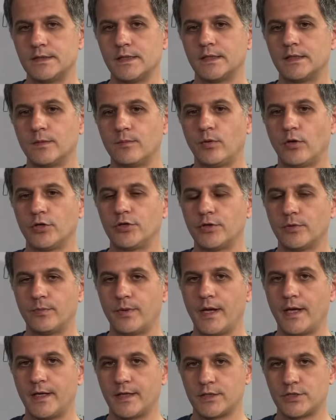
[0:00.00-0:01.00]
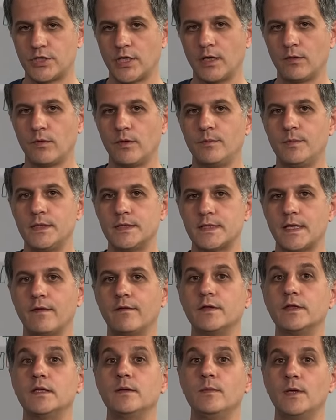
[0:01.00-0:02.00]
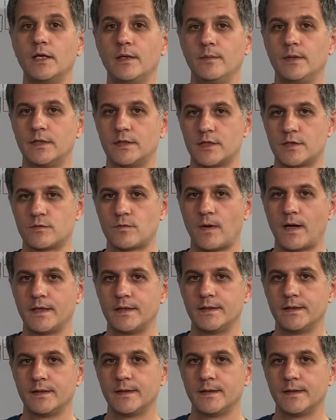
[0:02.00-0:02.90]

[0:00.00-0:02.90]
that the bottom bracket shell will be 70 millimeters wide.